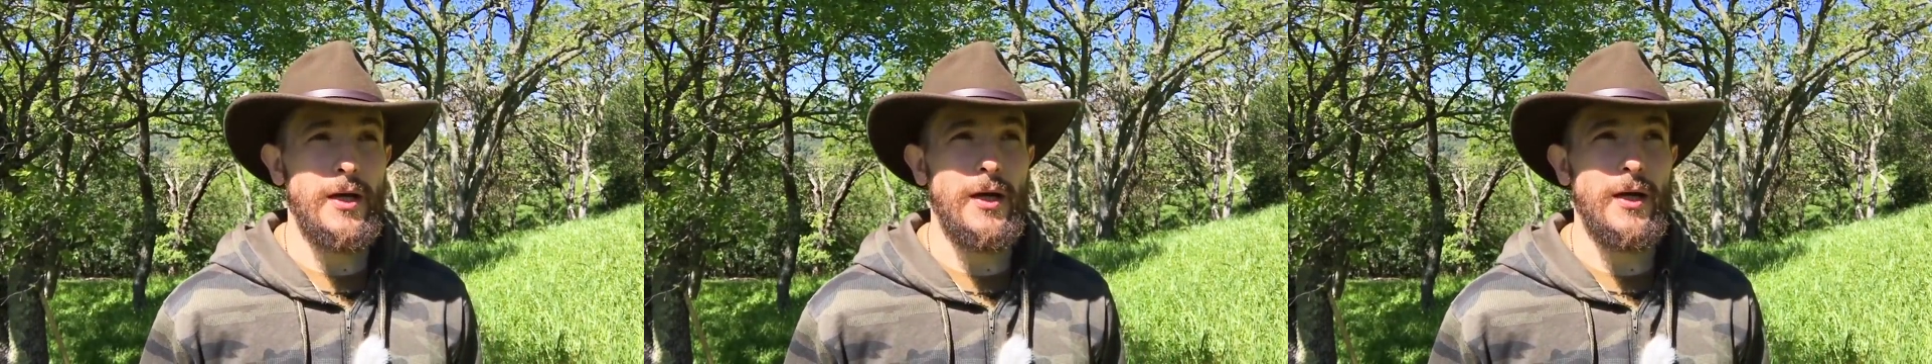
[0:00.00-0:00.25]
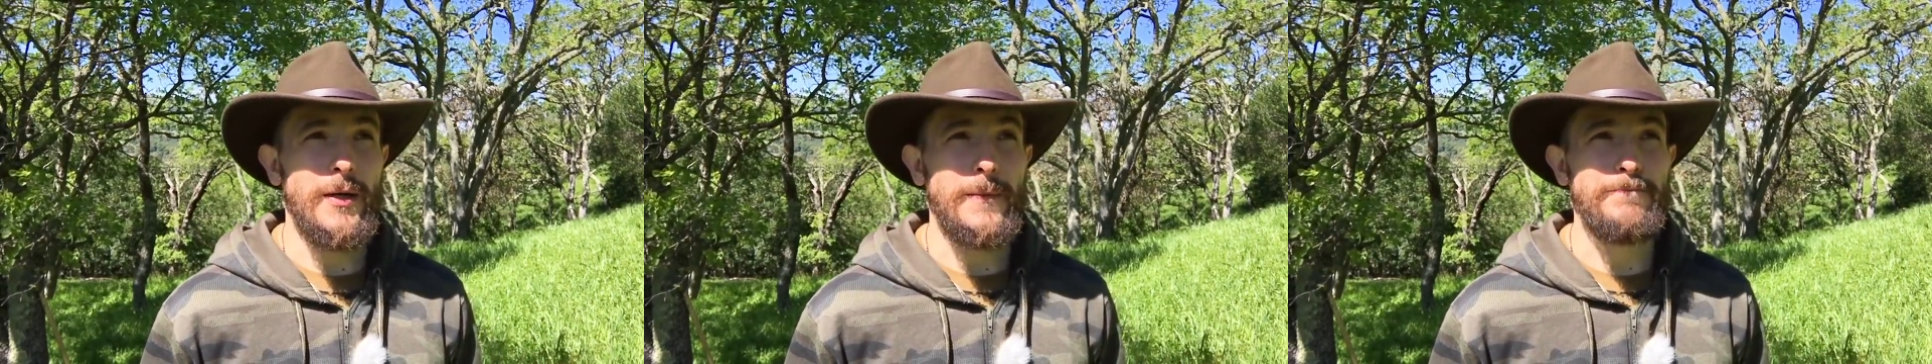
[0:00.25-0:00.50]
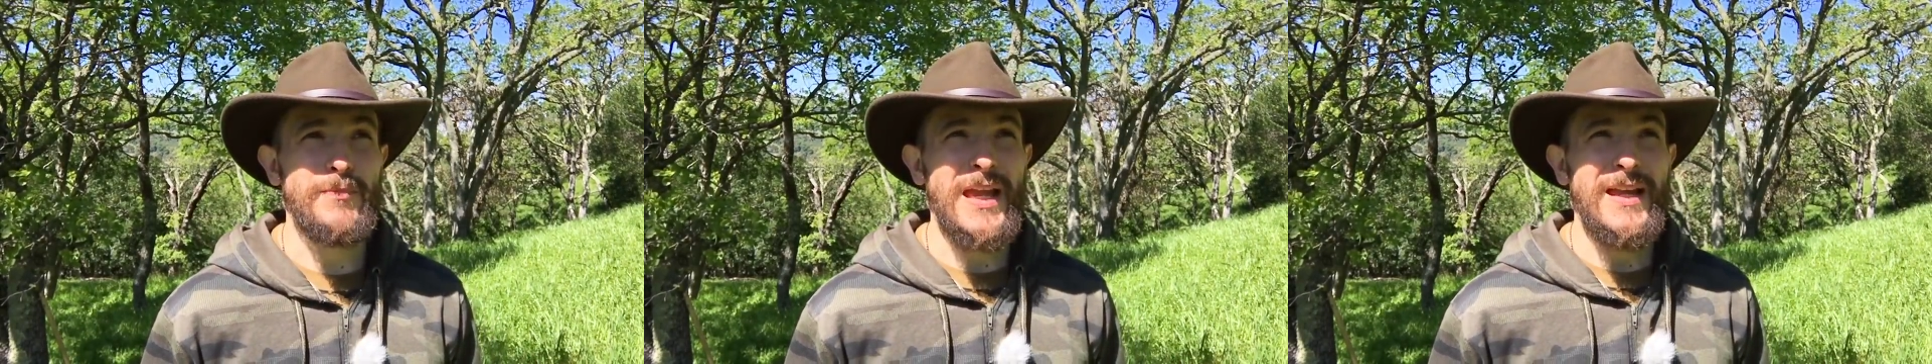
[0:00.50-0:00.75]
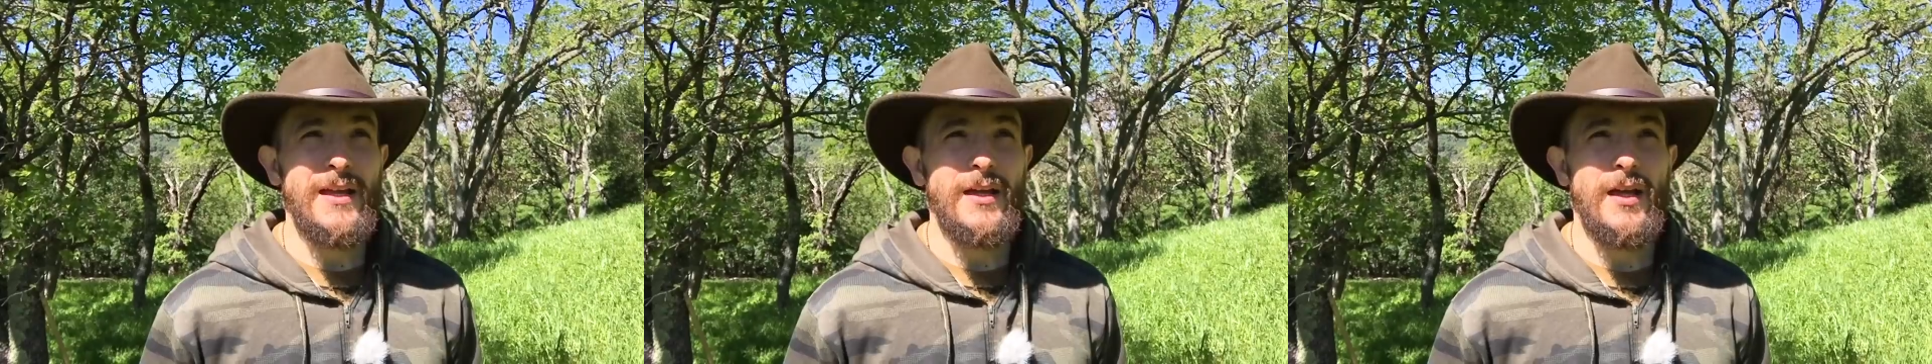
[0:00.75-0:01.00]
and
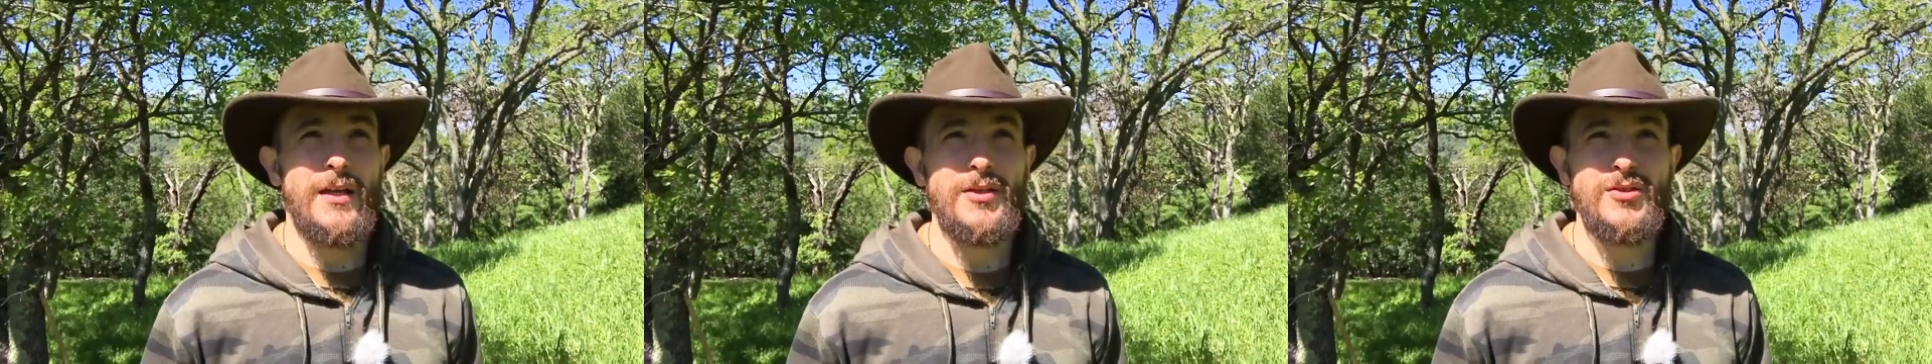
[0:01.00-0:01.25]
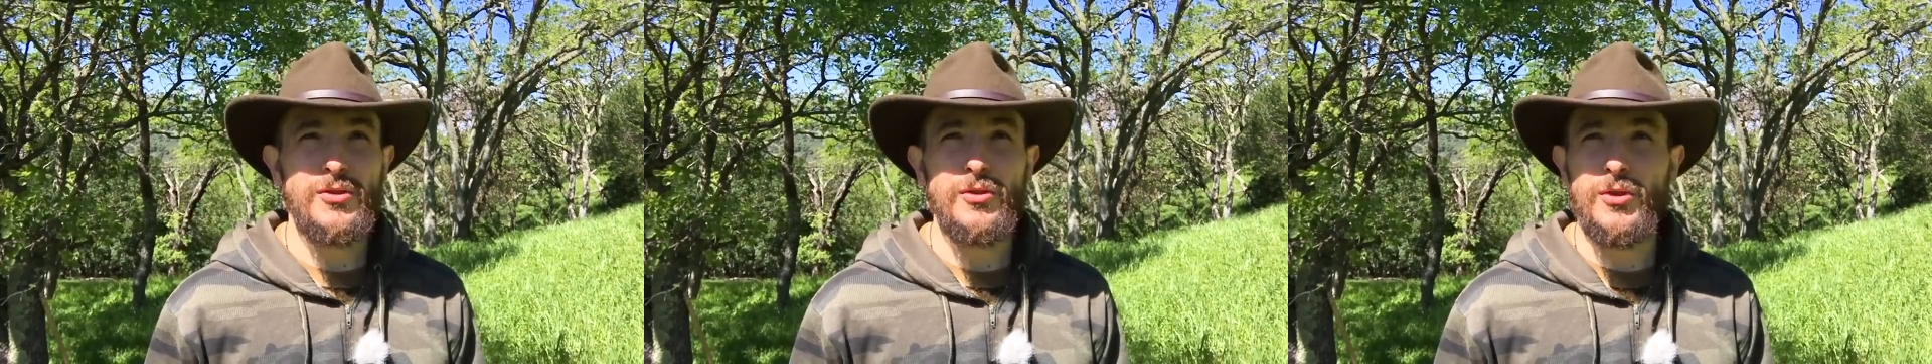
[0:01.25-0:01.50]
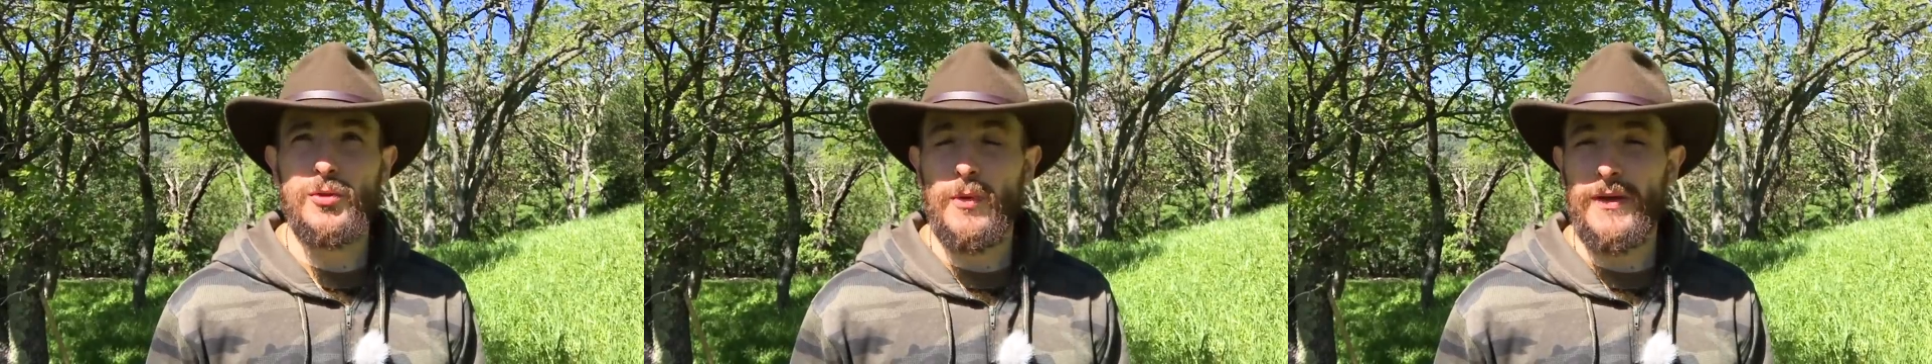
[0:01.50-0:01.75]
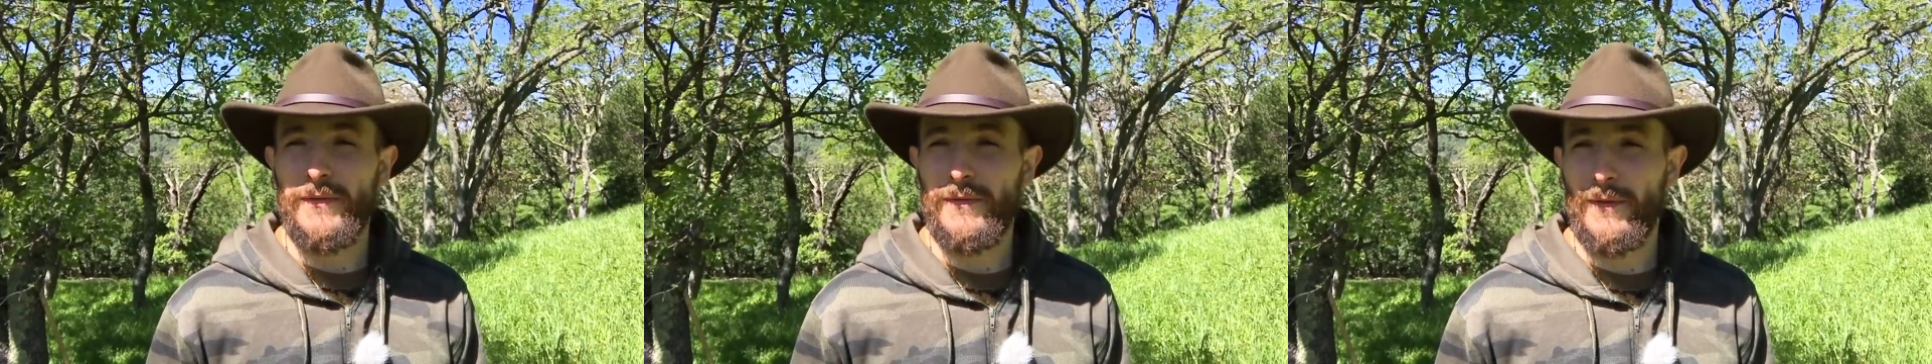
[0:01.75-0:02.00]
it's to do
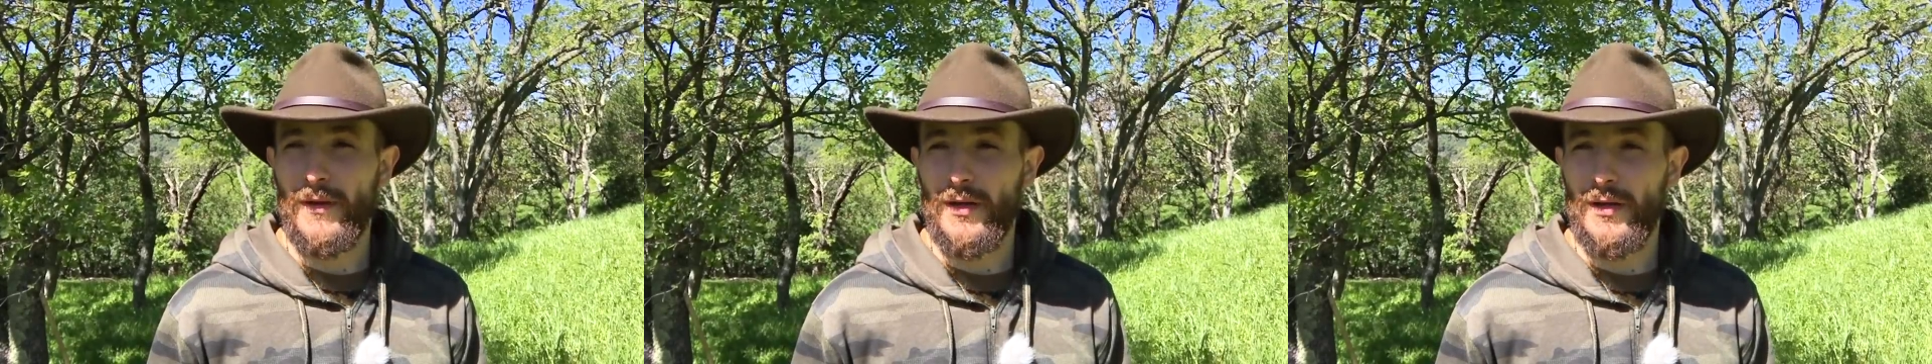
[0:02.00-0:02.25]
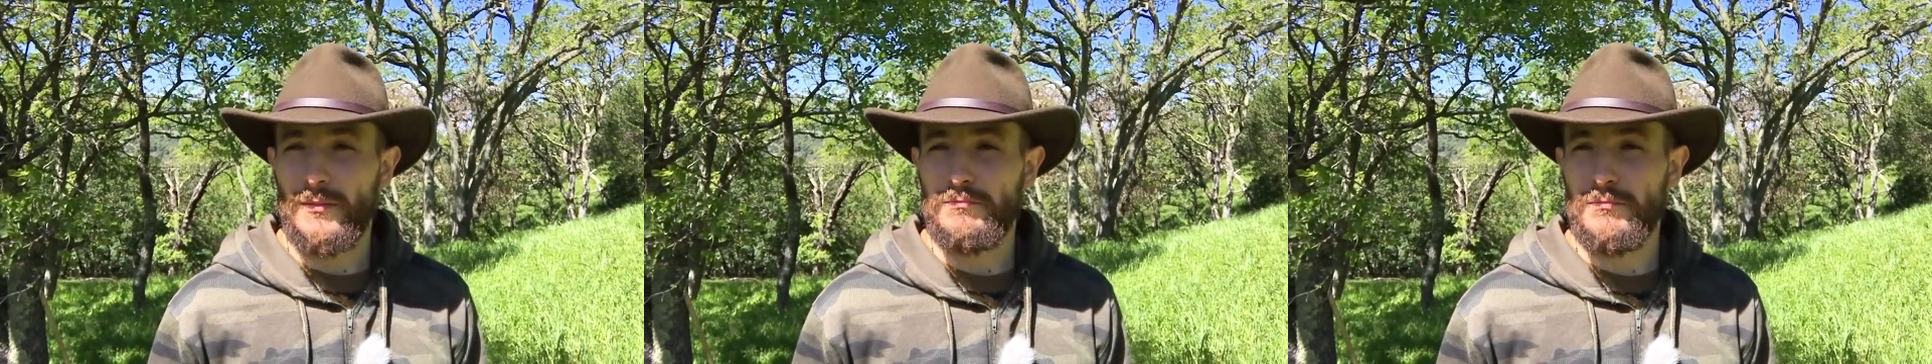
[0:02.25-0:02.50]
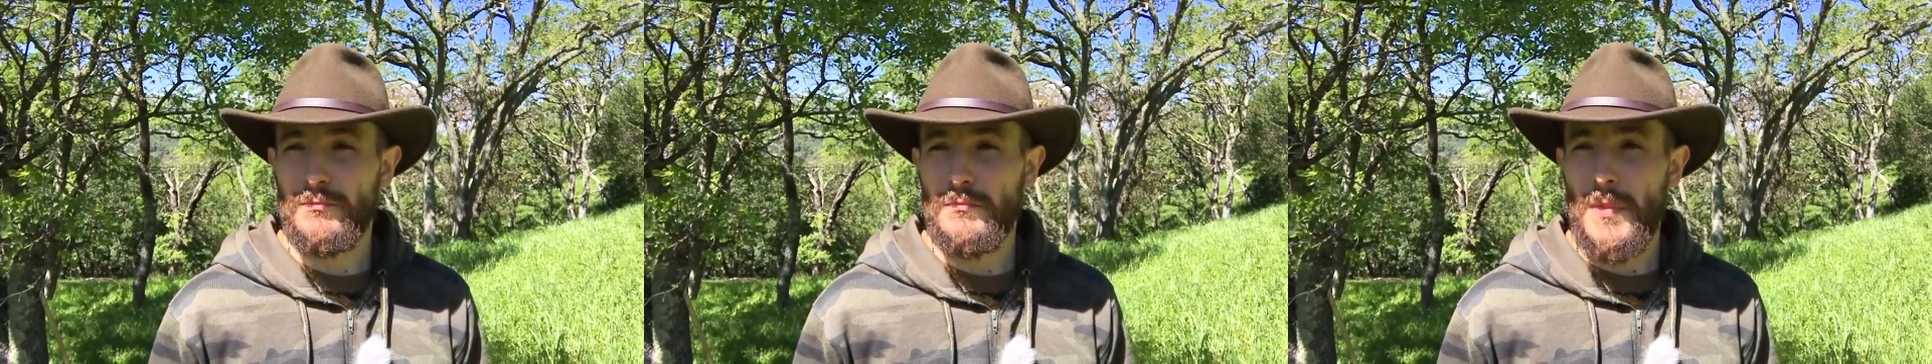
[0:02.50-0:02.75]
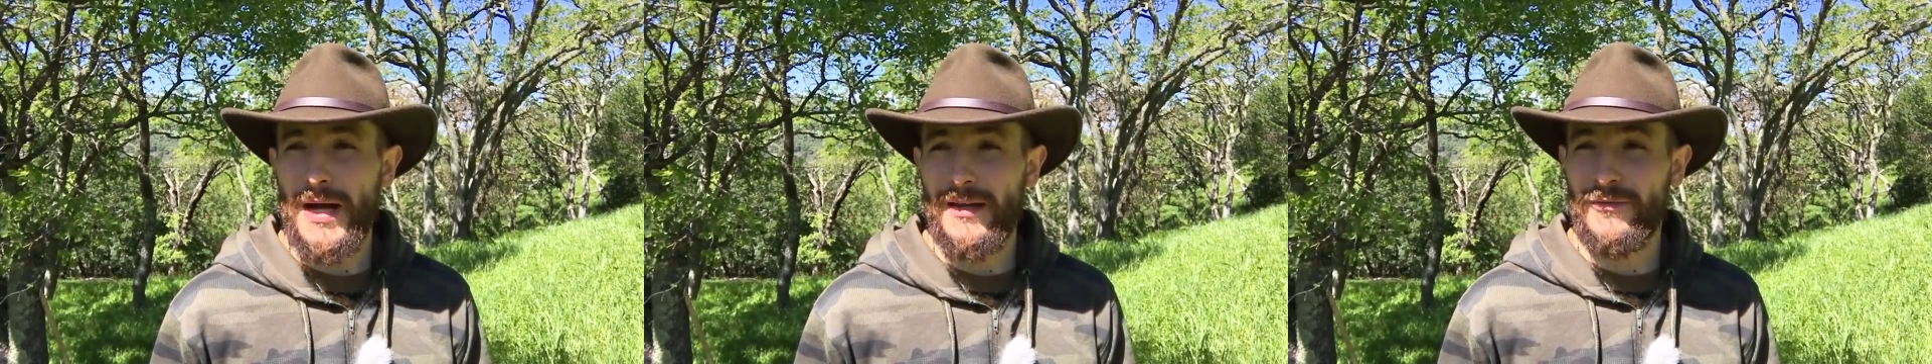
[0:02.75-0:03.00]
with
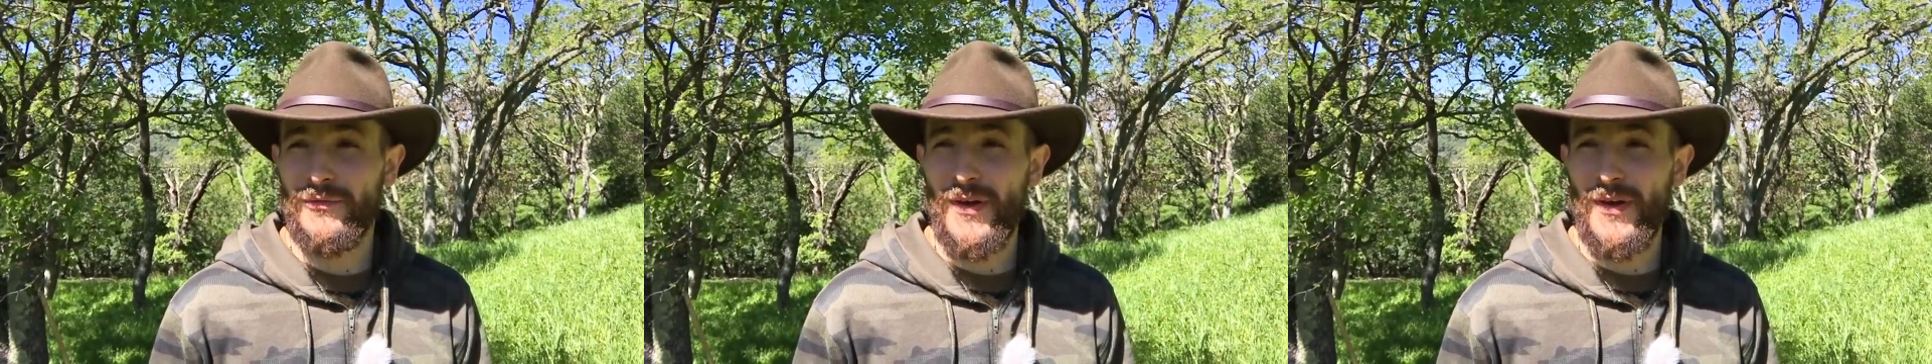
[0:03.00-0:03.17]
my